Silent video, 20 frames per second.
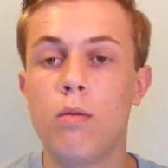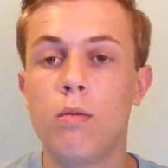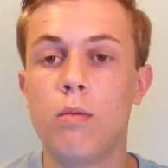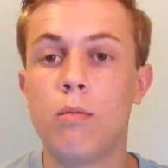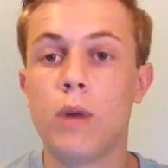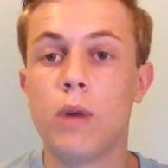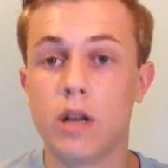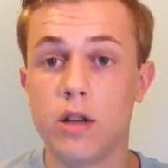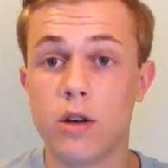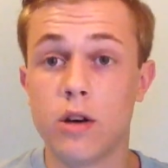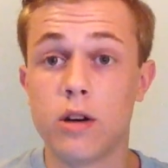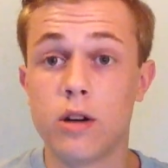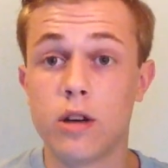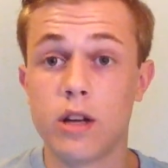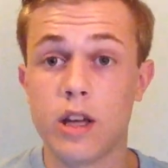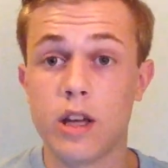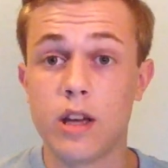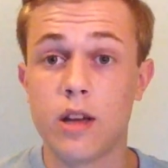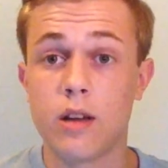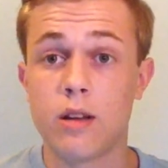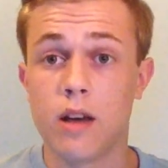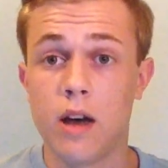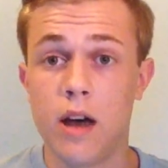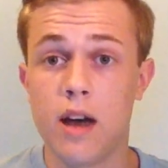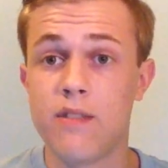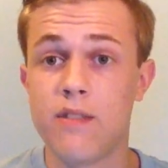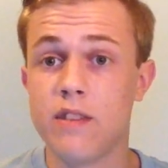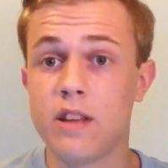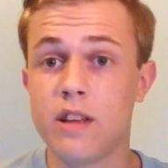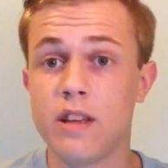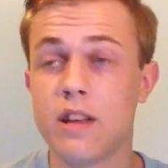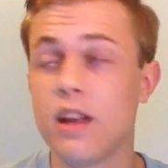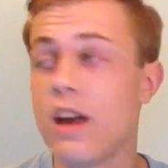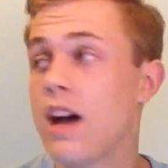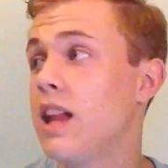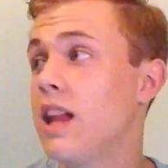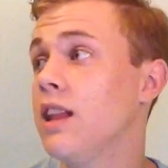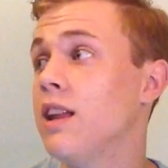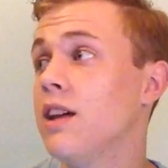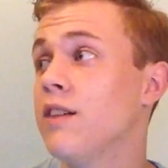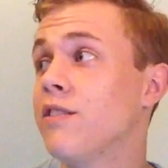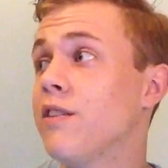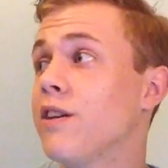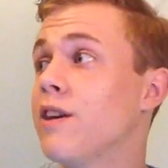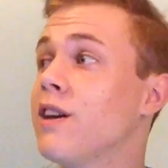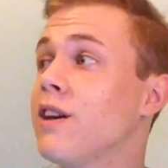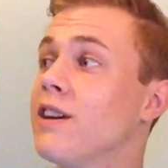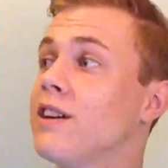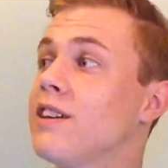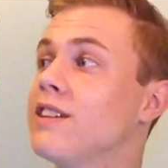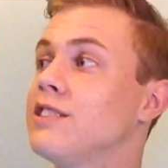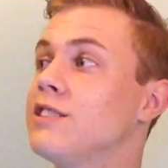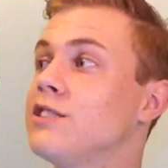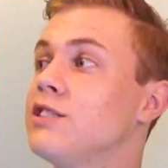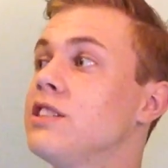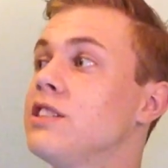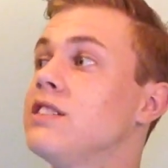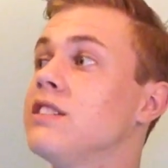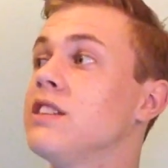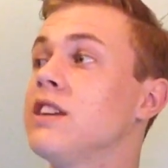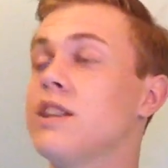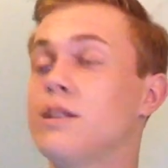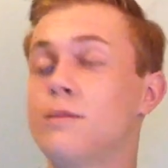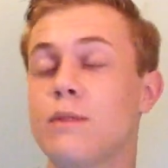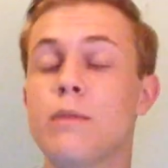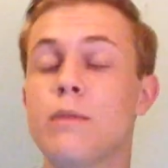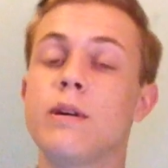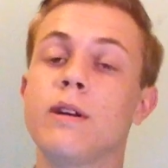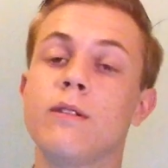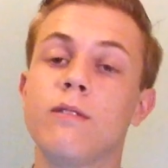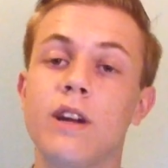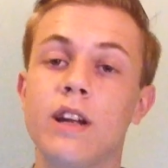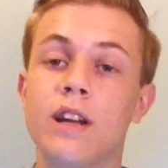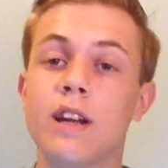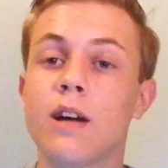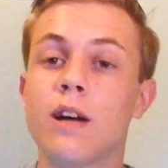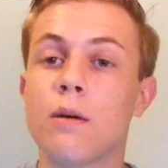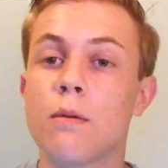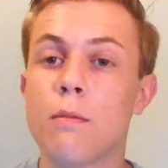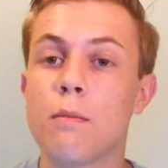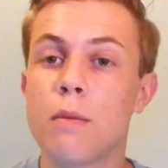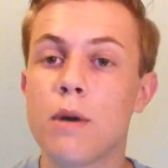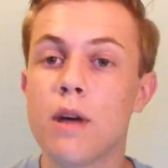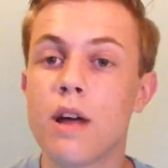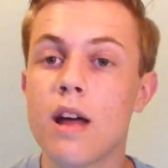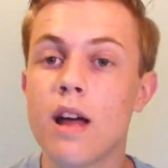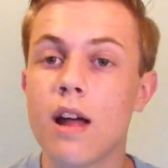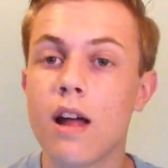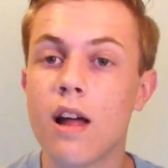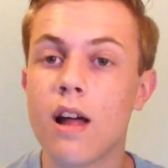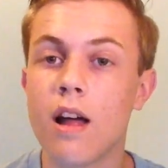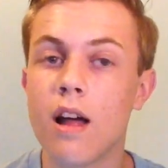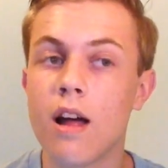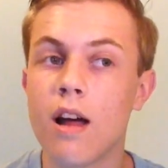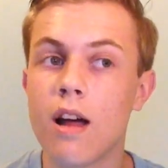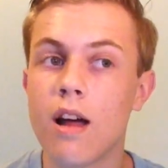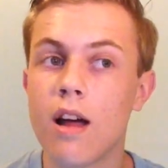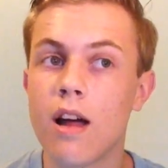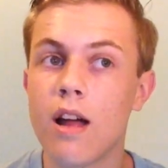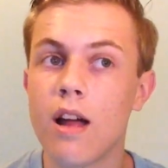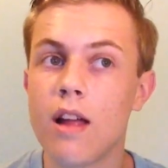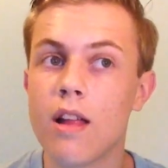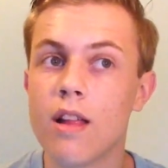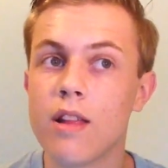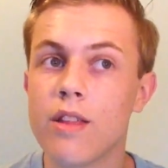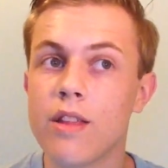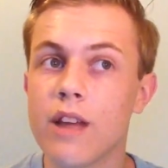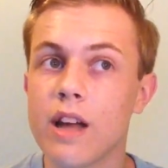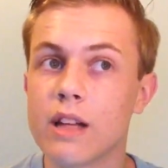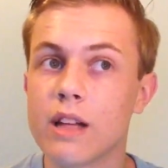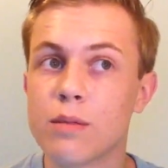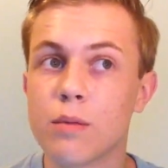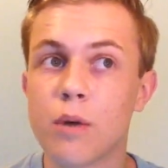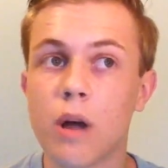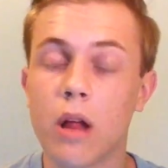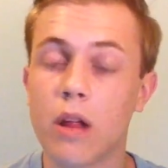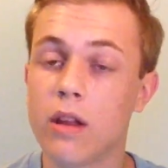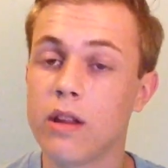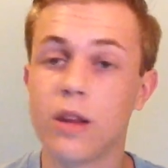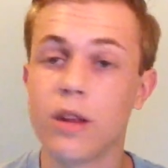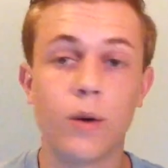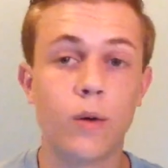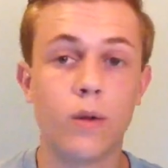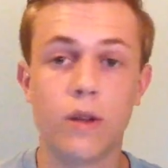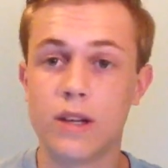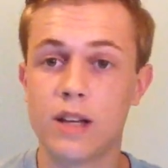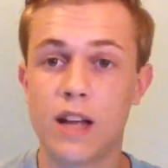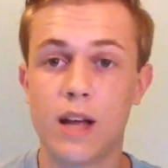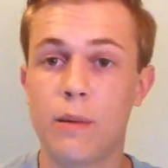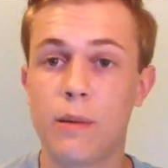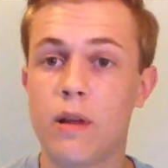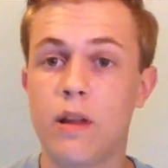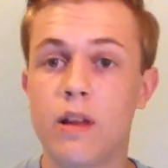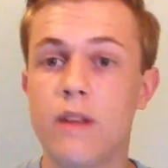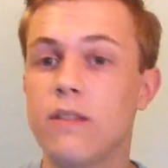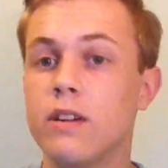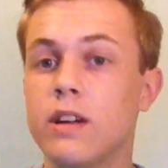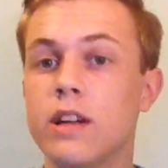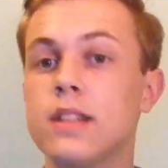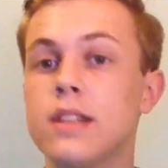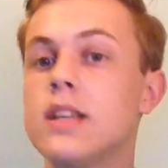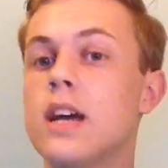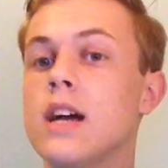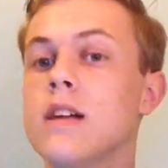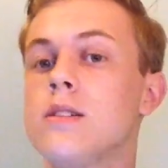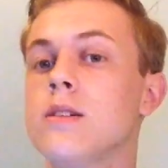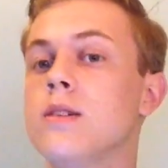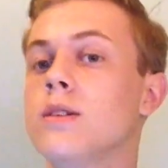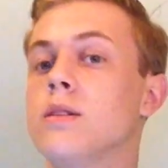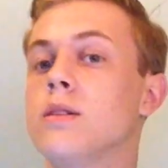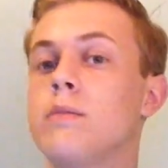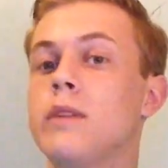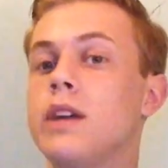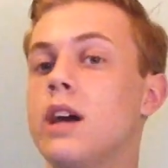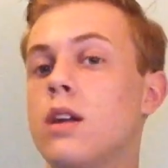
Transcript: My dog, yeah, Ivy. I love her. She's laying on my bed right now. But that's probably the only name I'll ever get tattooed on me.